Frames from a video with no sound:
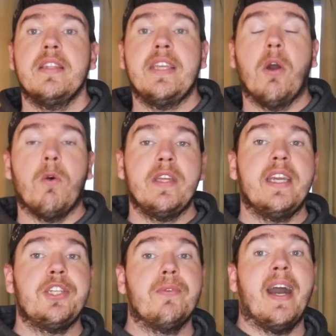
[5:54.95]
the only
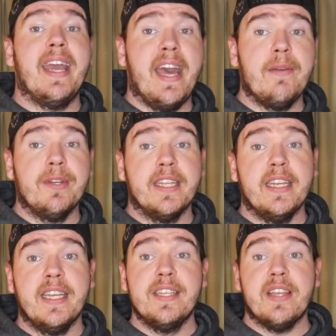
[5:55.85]
issue I had with
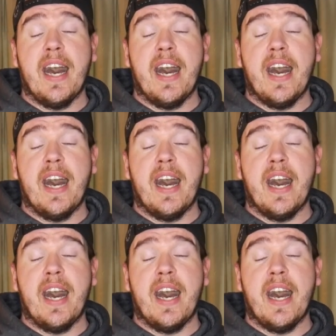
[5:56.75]
it is